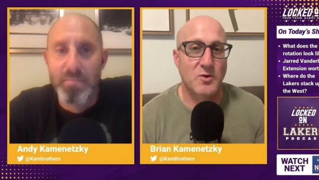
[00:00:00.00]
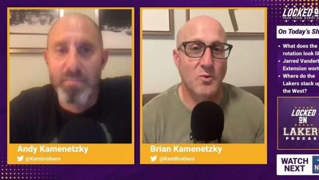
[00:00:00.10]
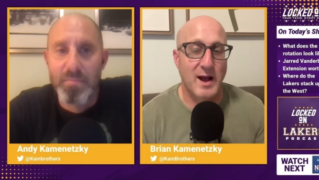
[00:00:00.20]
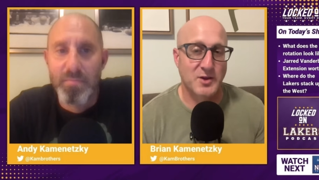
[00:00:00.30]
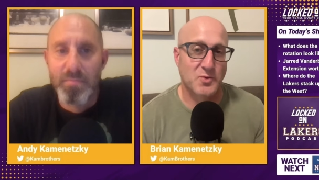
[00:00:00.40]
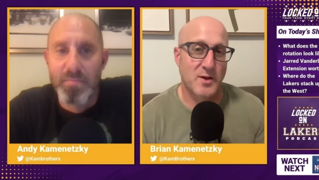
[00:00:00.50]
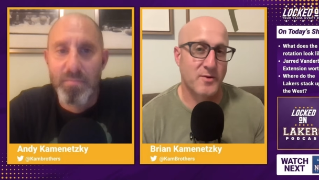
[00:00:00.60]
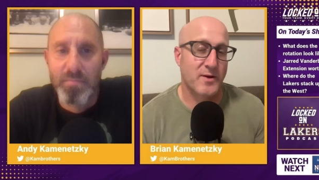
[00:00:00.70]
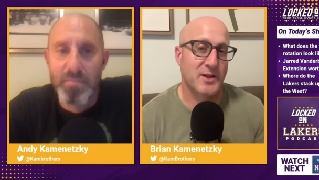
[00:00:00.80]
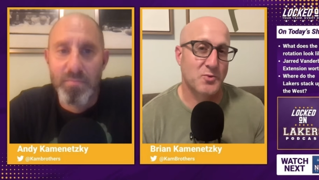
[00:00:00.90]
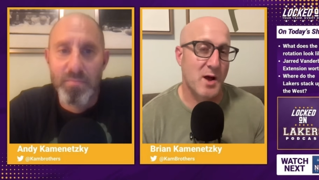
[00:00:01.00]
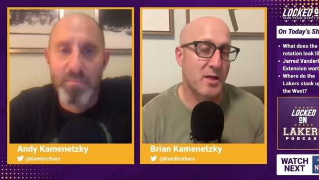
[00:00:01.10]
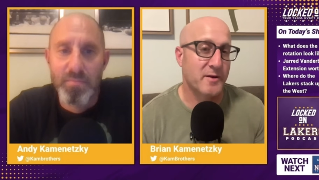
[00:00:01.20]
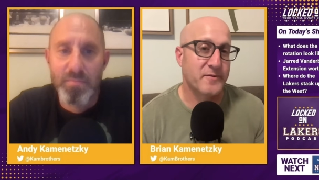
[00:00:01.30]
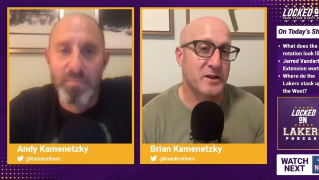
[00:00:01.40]
Speaker 1: the West, whether that's
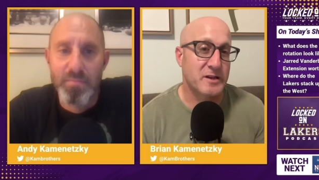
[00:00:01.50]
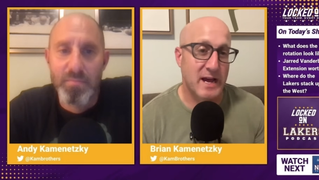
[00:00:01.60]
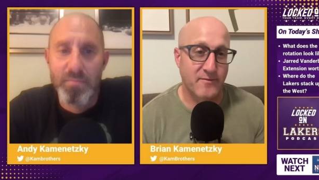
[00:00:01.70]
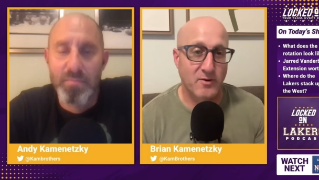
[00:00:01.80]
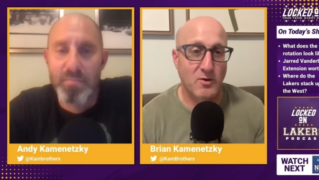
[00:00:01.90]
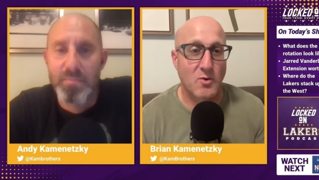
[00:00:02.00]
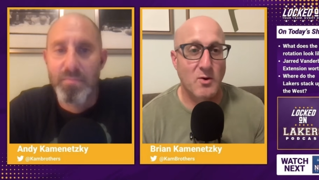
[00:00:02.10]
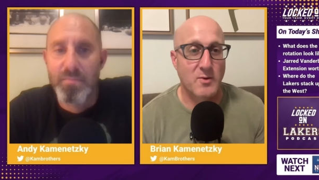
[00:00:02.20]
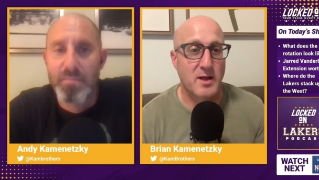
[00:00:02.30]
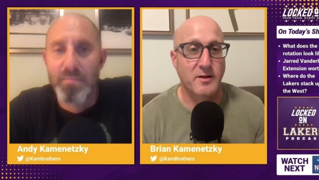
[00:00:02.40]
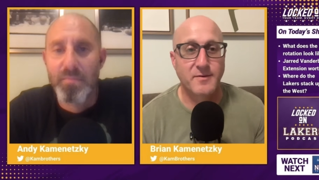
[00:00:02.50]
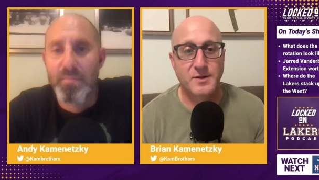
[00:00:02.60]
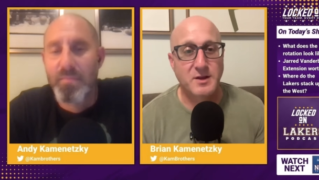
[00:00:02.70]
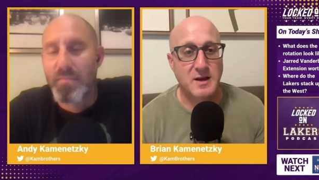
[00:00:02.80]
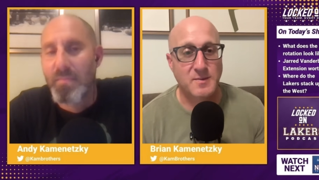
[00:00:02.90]
relative to Denver or relative
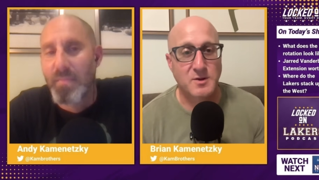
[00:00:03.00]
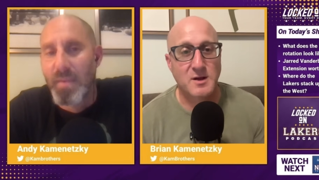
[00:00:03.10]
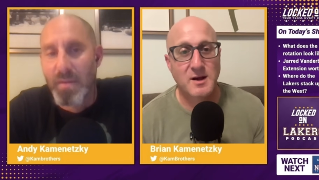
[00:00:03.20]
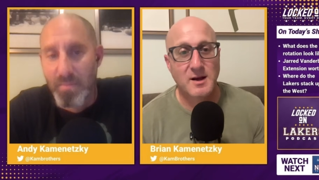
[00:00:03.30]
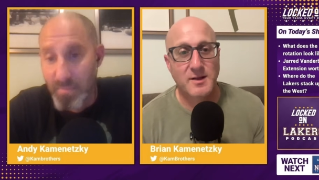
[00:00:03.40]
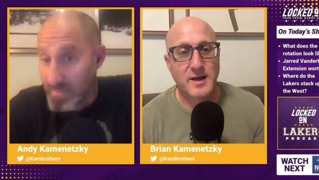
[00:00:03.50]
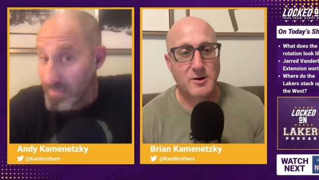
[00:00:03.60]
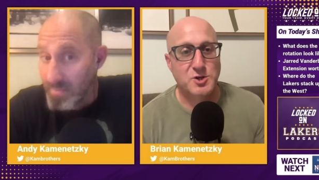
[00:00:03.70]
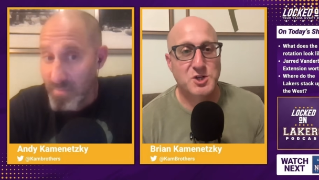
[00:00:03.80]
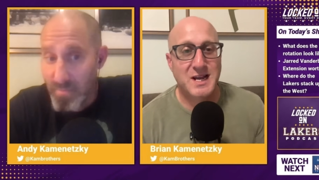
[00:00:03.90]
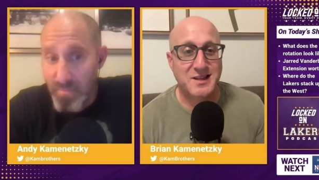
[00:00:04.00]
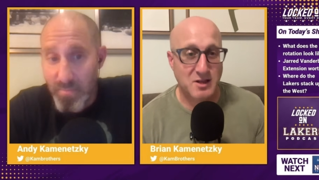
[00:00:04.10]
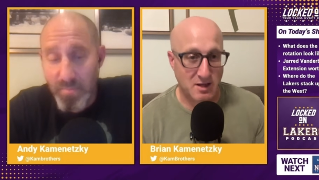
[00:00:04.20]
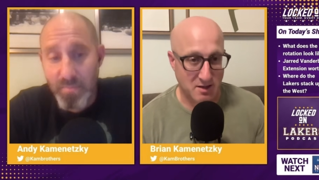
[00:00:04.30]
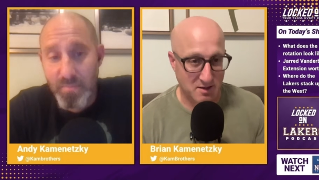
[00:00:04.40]
to teams that are
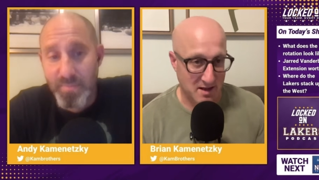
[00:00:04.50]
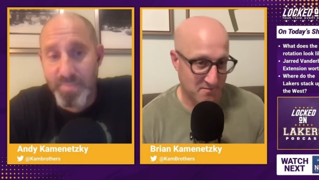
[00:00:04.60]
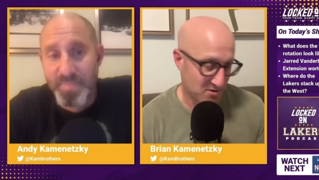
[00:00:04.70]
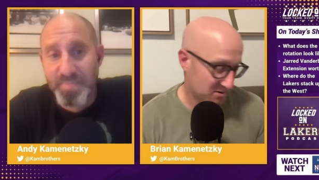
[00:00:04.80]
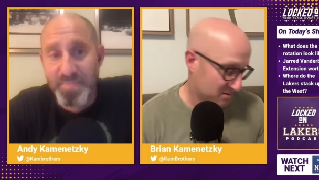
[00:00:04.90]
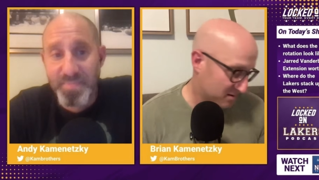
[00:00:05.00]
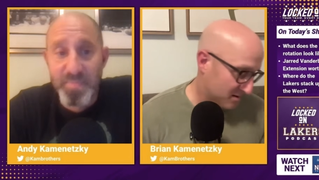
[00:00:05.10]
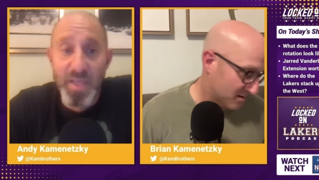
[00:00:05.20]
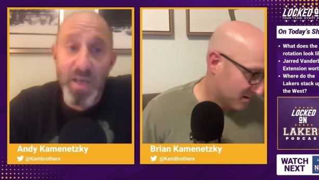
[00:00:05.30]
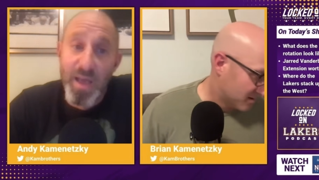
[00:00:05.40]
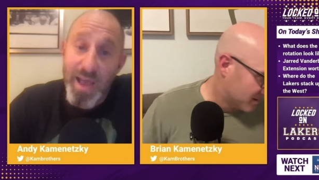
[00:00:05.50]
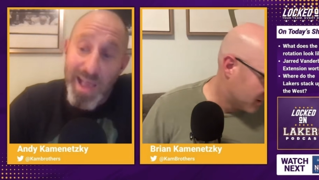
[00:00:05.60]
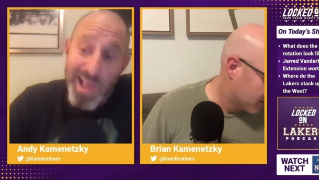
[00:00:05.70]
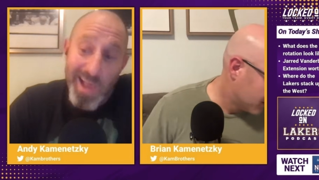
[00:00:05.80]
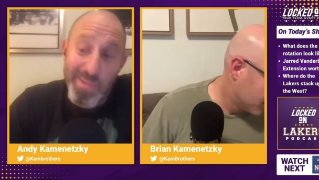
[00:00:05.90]
chasing Denver?
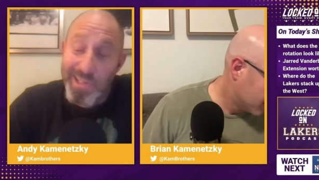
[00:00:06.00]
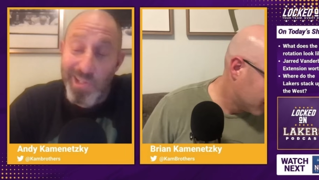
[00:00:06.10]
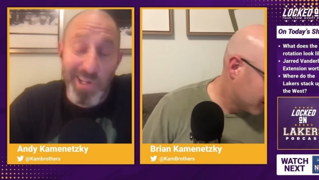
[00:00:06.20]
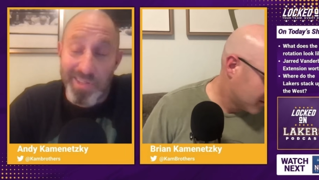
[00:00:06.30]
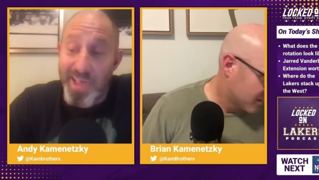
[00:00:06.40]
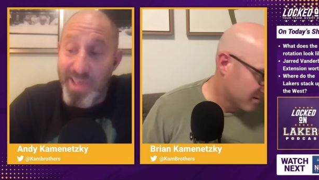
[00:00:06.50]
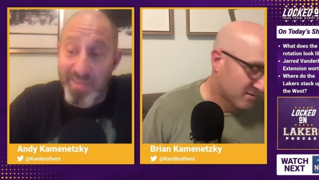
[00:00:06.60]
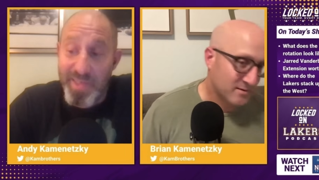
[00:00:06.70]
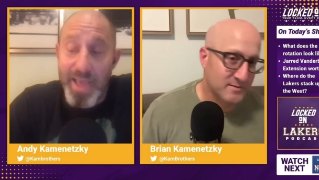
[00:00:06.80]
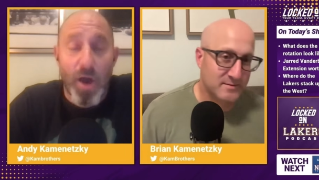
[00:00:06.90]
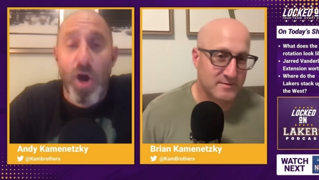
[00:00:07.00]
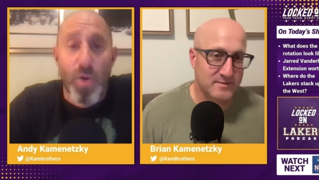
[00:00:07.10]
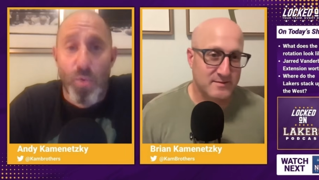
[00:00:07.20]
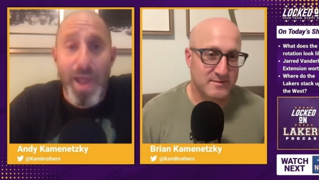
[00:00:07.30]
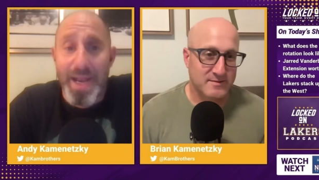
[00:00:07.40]
Speaker 2: I mean, look, they they
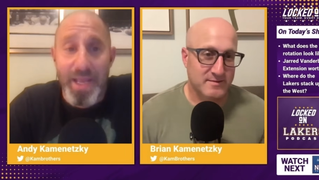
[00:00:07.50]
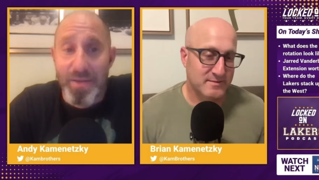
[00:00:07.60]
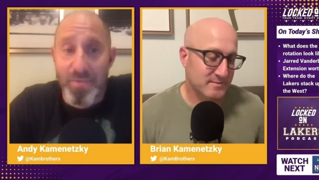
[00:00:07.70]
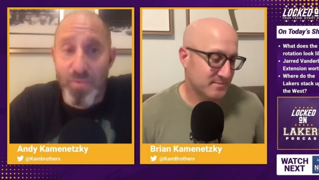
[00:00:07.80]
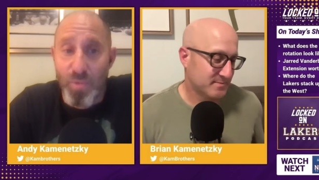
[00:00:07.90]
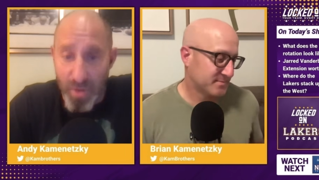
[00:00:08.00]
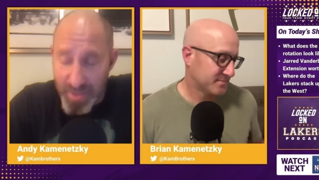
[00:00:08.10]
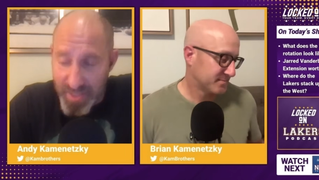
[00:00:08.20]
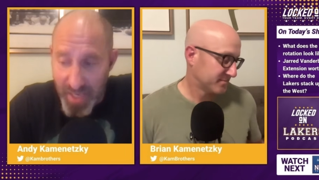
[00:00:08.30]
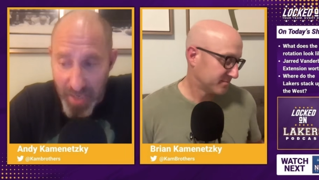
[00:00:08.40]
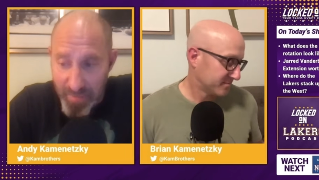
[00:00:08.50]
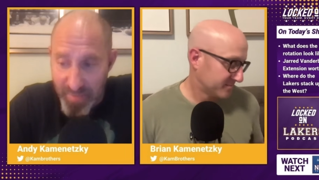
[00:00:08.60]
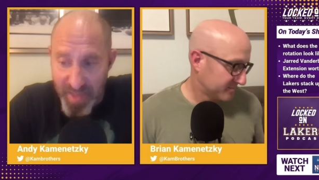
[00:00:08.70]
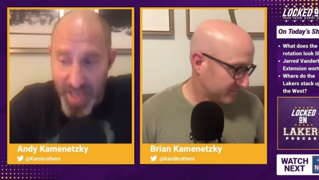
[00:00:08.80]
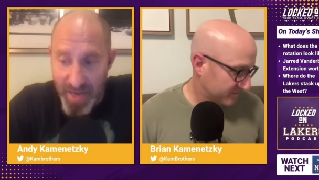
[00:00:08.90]
already were a team
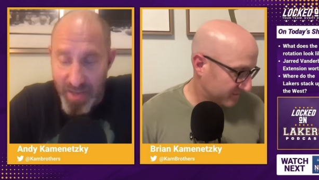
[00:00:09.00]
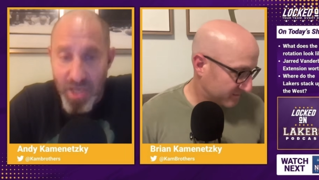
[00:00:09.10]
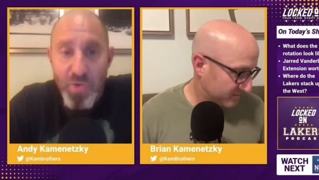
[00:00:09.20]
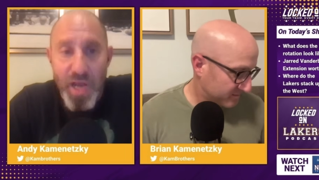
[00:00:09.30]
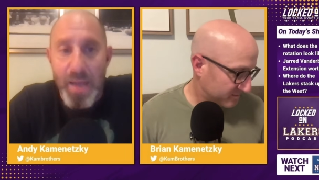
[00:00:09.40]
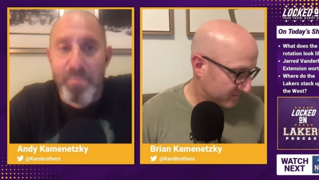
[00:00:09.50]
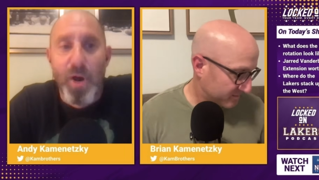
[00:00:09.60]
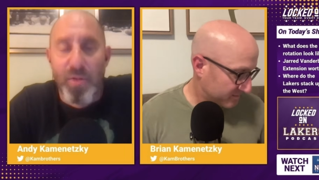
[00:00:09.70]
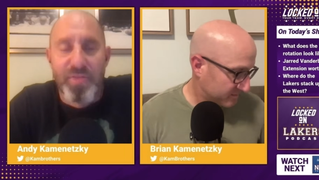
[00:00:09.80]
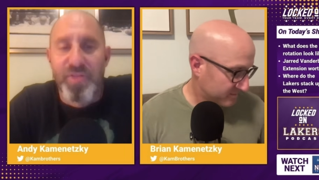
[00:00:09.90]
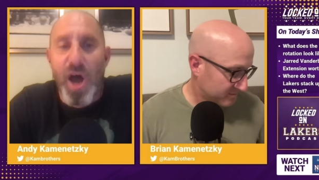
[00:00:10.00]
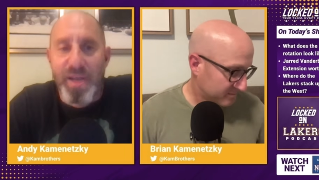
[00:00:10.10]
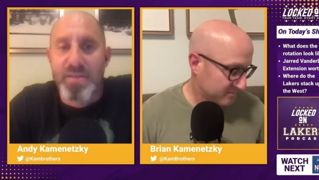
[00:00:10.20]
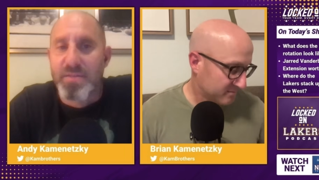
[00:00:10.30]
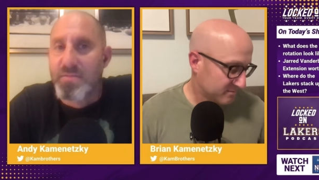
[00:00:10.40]
that you and I both thought
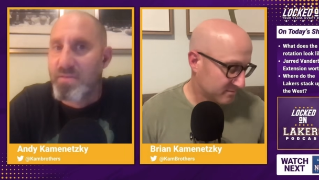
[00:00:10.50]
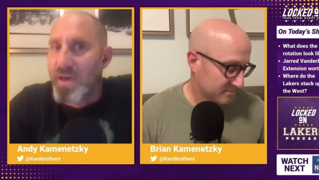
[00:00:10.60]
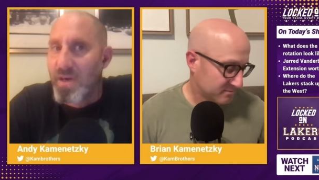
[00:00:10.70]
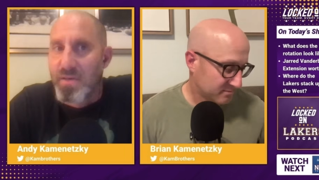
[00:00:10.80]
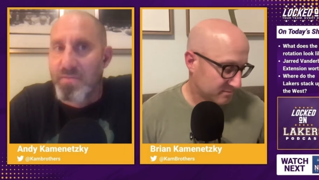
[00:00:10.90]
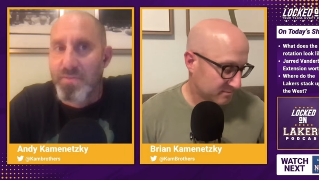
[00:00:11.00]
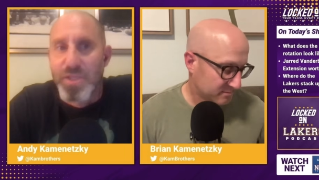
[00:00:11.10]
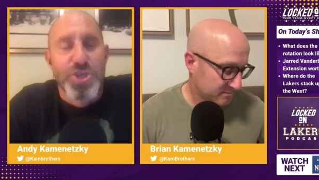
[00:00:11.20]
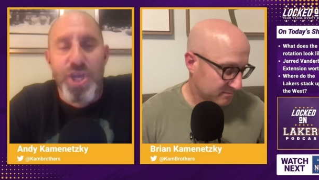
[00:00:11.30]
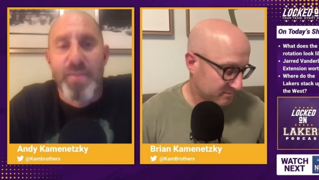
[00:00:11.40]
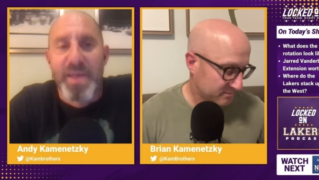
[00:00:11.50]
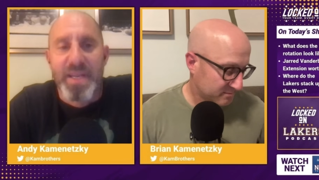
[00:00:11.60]
are legitimate